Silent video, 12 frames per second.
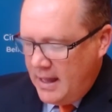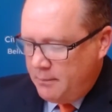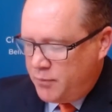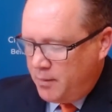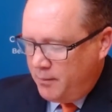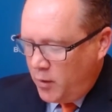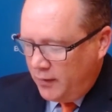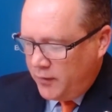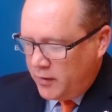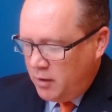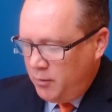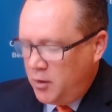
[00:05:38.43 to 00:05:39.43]
and promoting
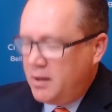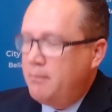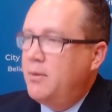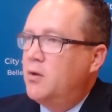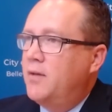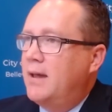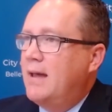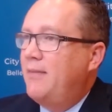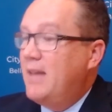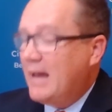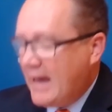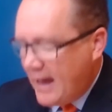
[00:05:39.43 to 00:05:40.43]
the community building
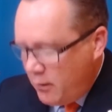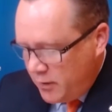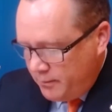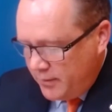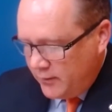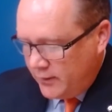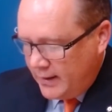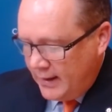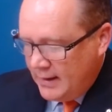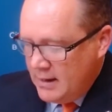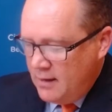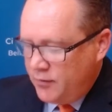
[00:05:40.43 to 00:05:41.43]
and the
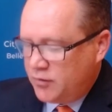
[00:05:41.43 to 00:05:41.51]
accountability,